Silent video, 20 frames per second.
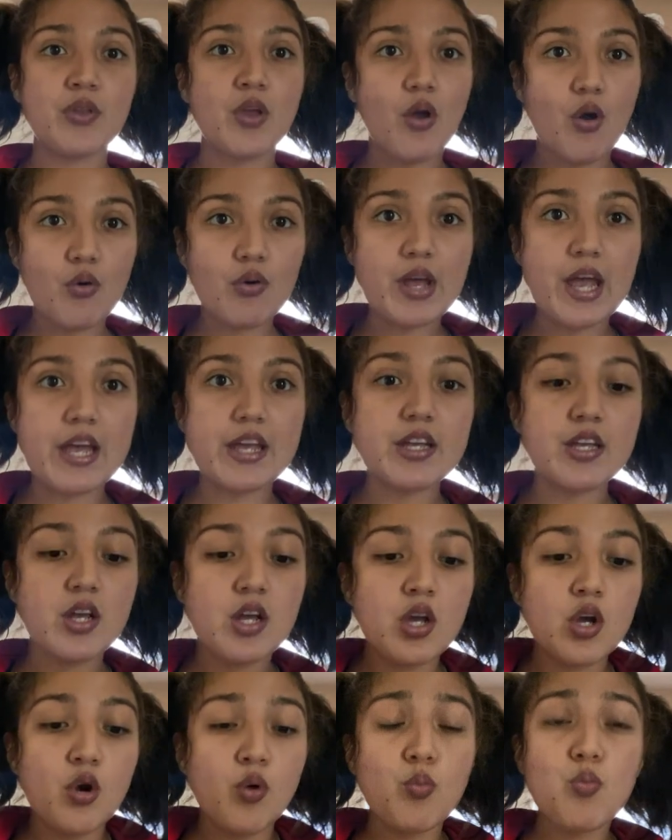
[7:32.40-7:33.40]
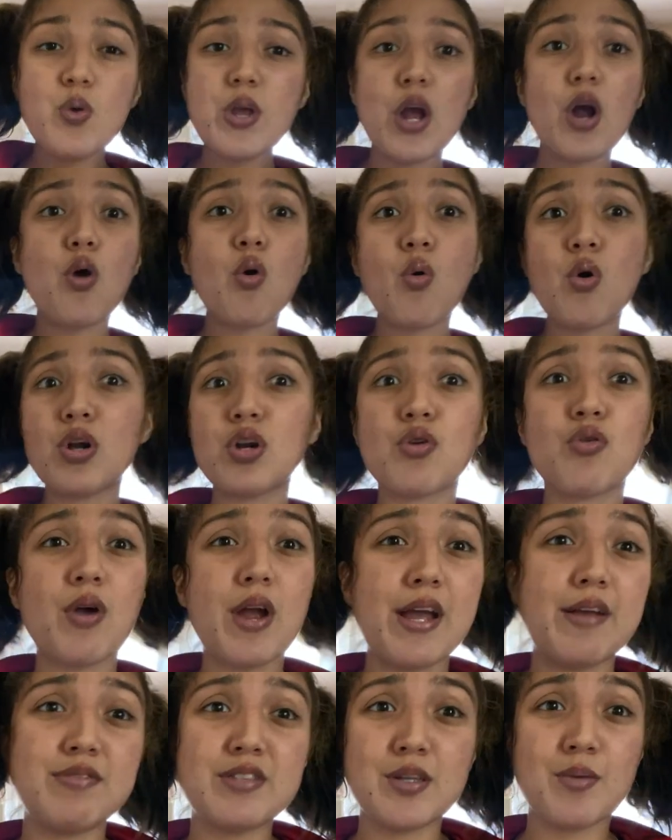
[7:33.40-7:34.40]
Okay, we are going to
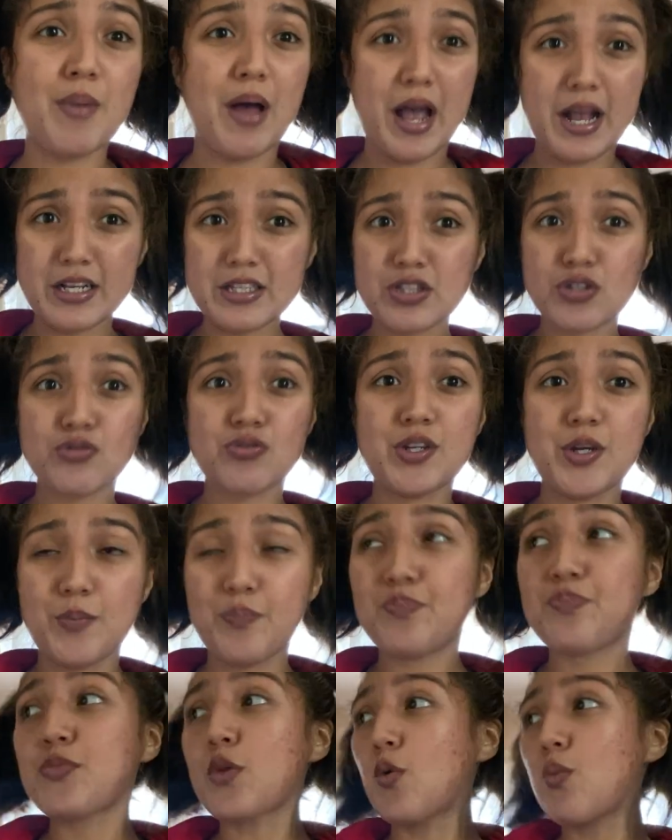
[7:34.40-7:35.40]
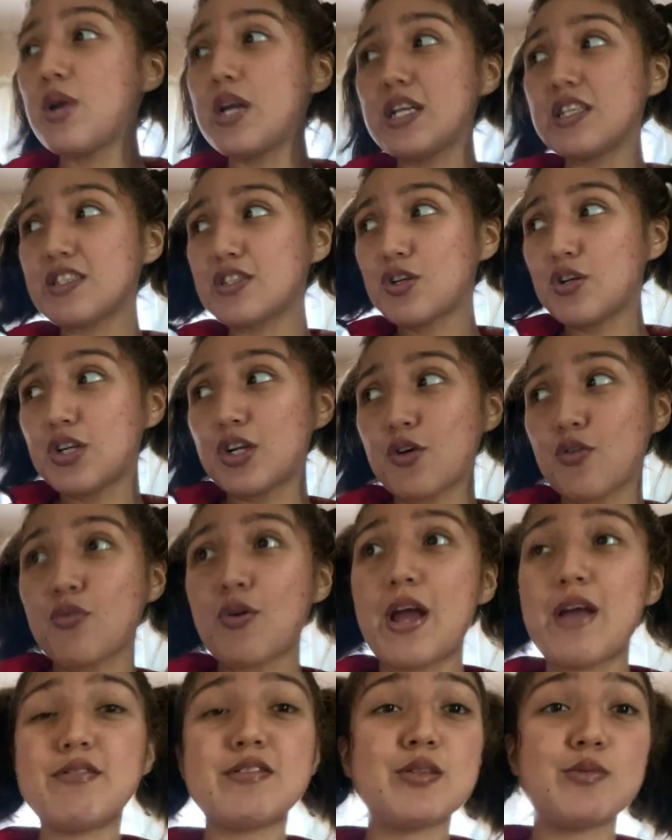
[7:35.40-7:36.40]
crave some ice cream. We is gonna
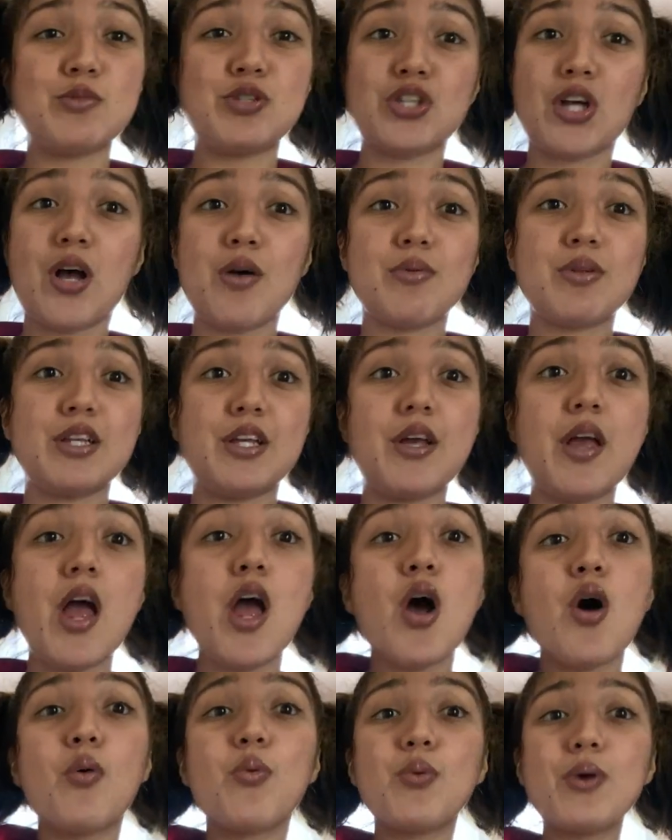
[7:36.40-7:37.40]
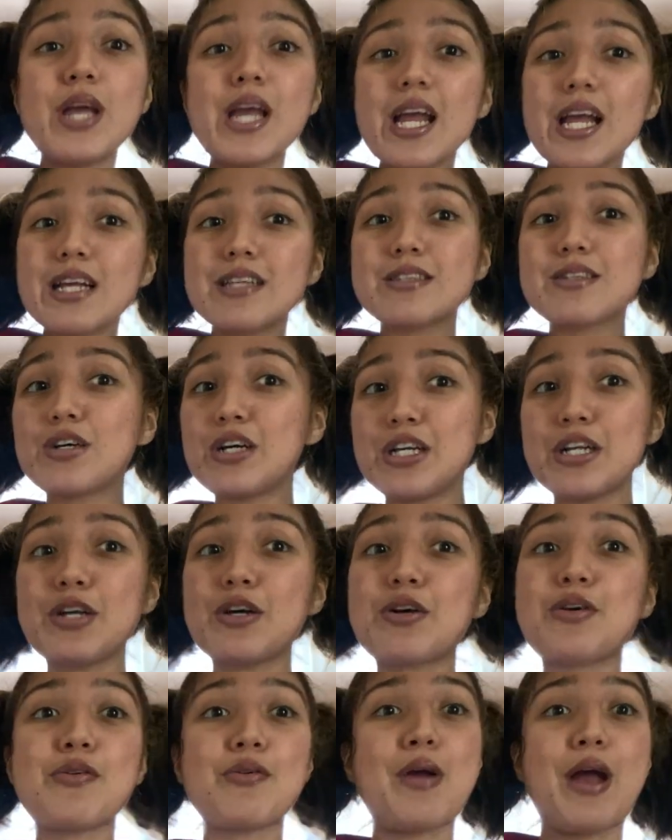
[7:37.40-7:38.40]
crave some chocolate. We is
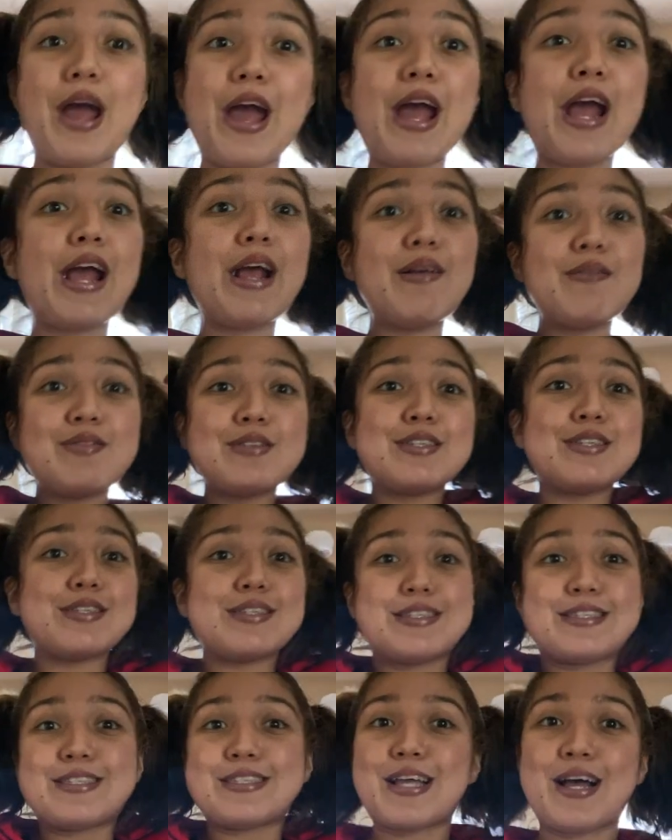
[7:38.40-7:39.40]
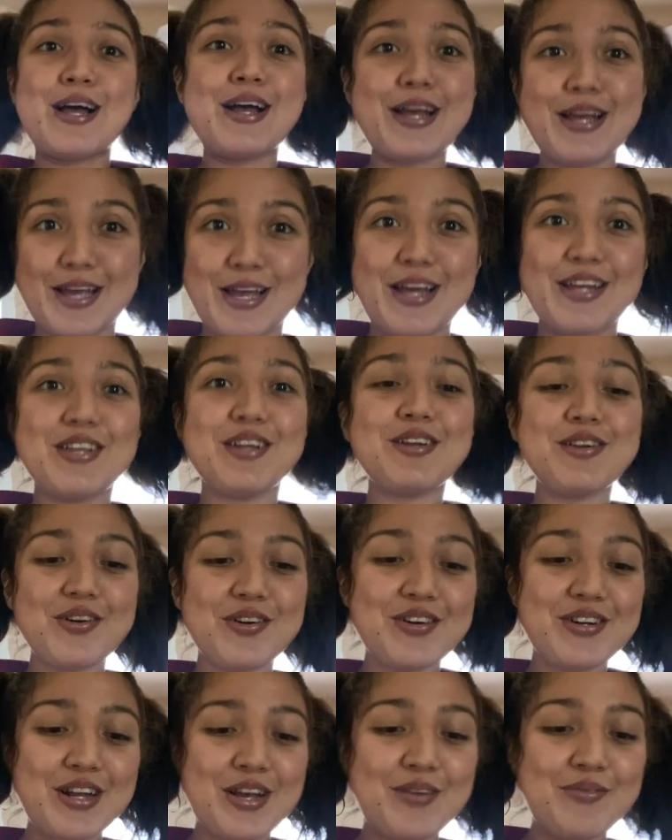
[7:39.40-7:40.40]
gonna crave something, you know
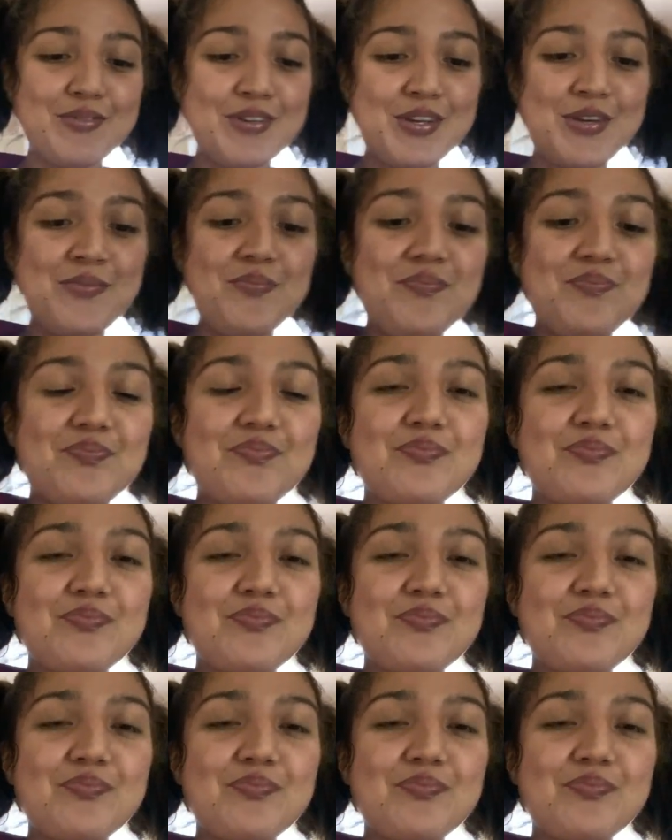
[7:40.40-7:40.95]
what I mean?